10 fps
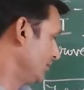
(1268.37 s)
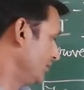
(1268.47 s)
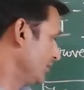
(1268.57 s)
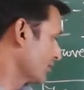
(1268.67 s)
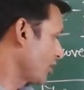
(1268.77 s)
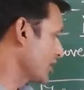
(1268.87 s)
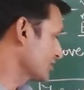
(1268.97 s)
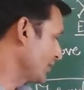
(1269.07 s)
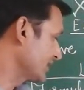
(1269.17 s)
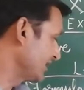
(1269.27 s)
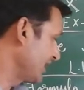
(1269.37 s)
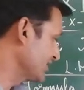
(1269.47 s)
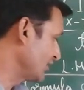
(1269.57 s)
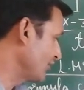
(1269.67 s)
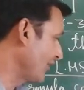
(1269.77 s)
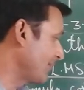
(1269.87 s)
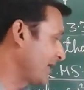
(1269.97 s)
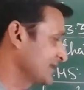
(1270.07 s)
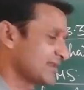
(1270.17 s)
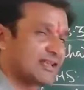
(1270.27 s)
Cos square theta is equal to 1
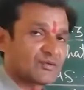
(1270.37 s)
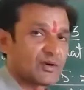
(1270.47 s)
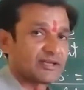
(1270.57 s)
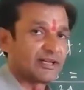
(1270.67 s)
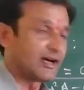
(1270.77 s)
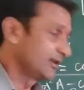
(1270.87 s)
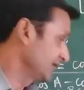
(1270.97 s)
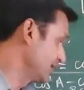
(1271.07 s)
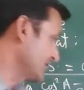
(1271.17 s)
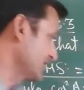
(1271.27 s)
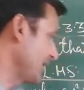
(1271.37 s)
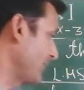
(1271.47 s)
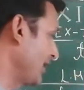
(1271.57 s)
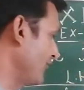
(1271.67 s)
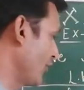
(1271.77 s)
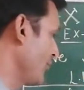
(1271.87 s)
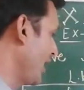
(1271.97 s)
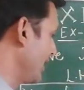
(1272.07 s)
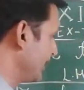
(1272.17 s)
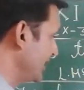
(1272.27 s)
minus sine square theta. This is the applied formula.
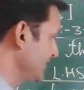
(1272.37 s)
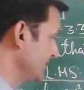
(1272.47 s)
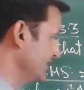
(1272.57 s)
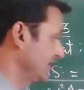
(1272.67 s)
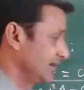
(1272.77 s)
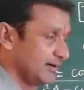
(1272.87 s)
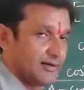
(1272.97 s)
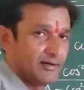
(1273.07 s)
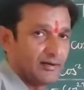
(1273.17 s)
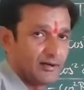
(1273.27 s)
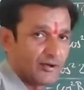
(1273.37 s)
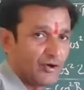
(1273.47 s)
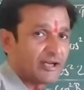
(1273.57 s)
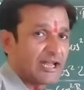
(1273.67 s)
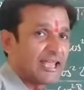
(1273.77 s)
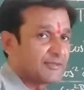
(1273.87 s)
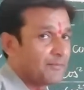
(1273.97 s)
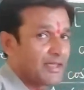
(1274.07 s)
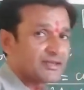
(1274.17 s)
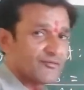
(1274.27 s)
It is your 10th
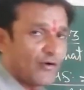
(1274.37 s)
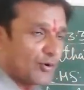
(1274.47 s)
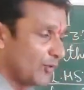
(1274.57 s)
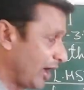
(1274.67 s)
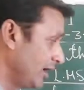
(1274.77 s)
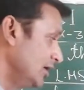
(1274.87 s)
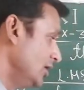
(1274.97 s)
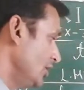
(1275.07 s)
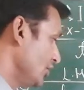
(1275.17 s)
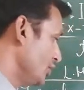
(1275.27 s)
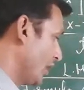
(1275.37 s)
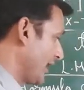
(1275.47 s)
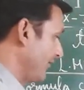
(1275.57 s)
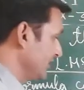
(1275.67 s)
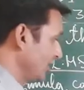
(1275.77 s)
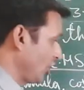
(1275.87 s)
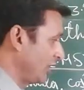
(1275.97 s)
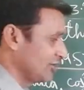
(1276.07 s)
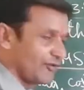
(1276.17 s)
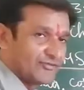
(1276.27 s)
based formula. You are having the
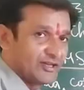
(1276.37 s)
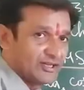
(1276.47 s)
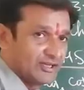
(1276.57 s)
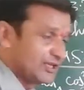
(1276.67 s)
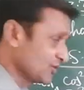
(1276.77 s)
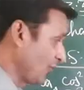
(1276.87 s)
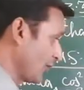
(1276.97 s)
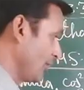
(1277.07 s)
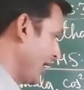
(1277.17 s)
knowledge of this formula,